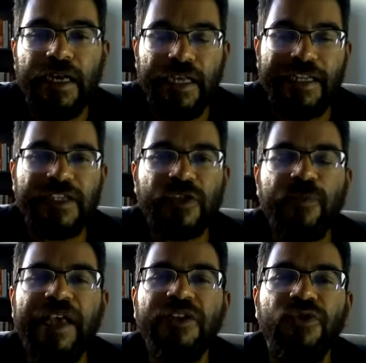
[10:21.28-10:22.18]
It
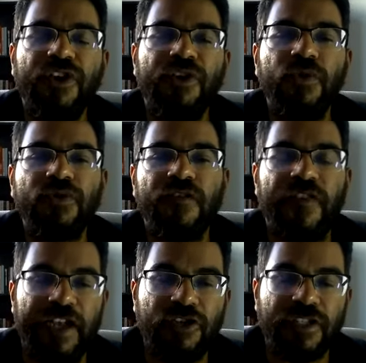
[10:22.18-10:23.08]
explains to the user of
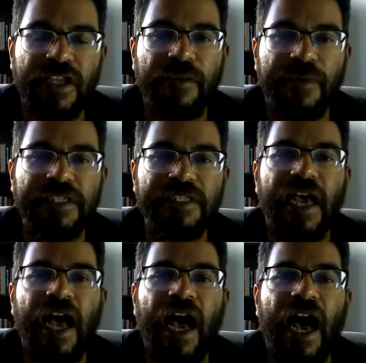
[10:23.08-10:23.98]
financial statements
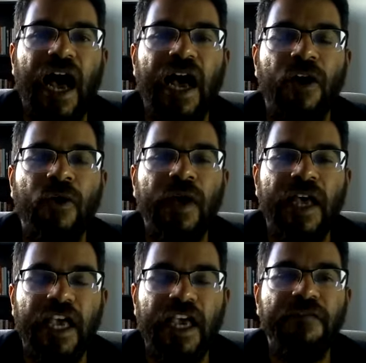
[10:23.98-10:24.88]
how
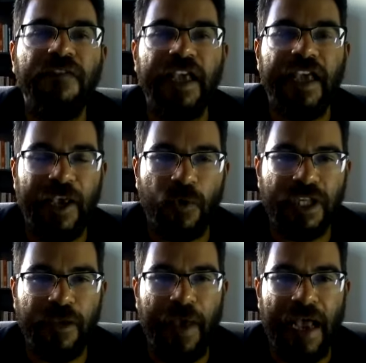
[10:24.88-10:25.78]
every
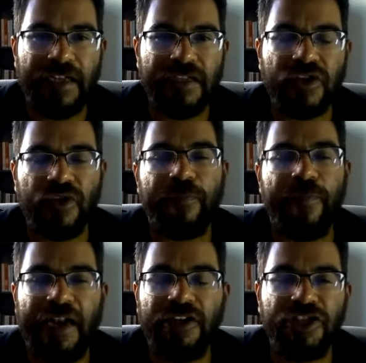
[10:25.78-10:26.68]
equity balance on the
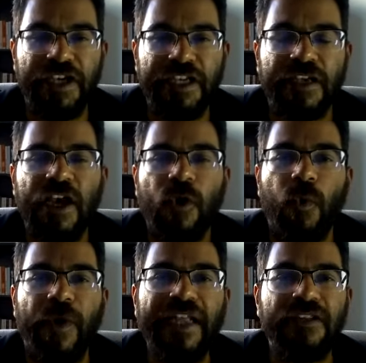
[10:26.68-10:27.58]
balance sheet
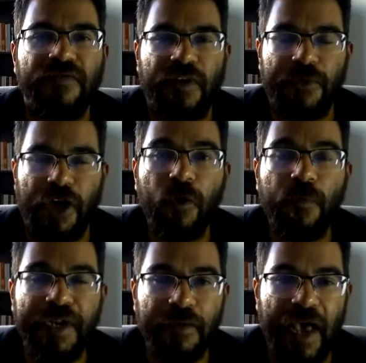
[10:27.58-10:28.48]
went from the
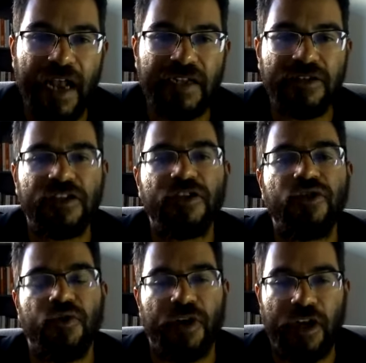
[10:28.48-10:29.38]
opening balance
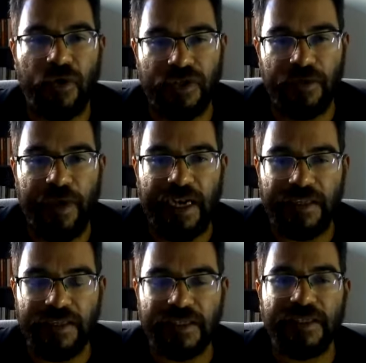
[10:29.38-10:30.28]
to the closing
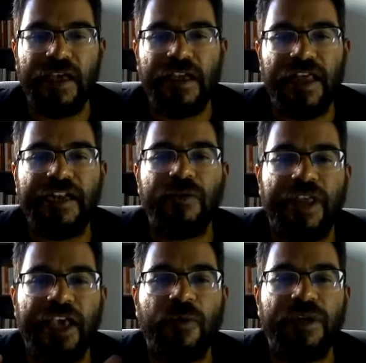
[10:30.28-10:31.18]
balance. That is what
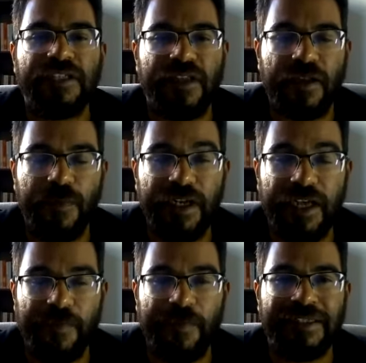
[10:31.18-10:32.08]
the equity statement
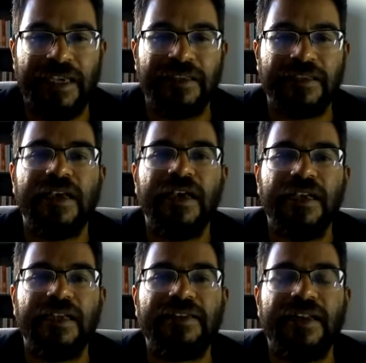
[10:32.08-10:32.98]
represents.
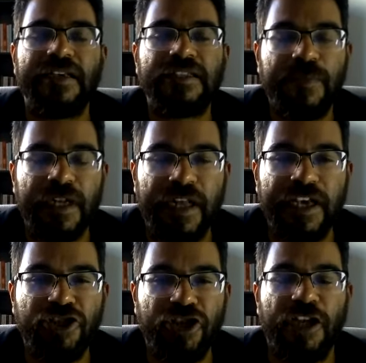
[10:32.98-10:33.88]
It's an
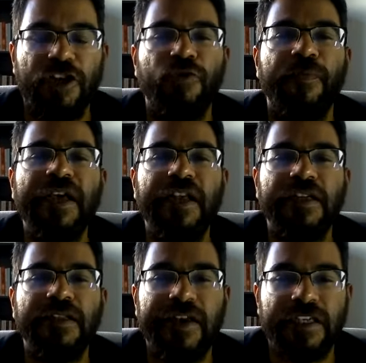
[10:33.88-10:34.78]
explanation, a
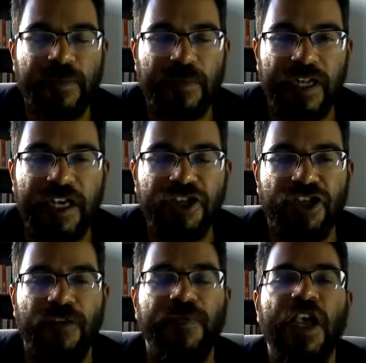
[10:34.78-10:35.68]
numerical
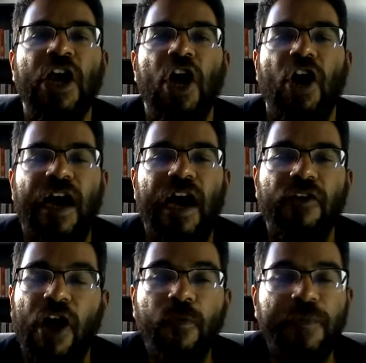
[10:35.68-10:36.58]
explanation of how
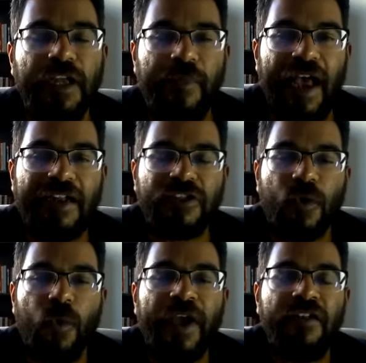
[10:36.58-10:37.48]
the opening balance
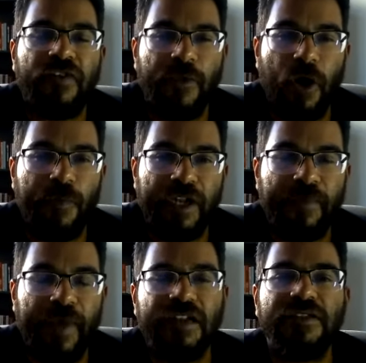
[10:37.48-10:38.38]
went from the opening
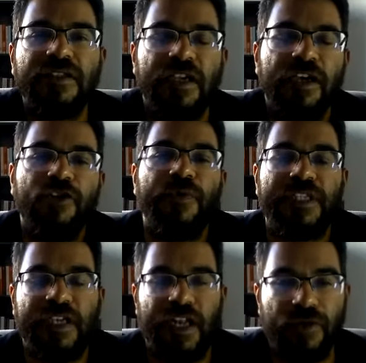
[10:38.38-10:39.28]
balance to
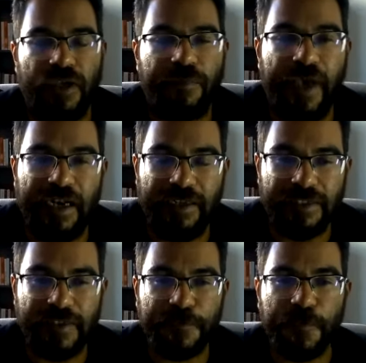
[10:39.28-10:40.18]
its closing
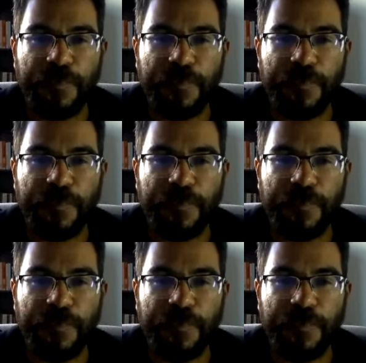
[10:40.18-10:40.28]
balance.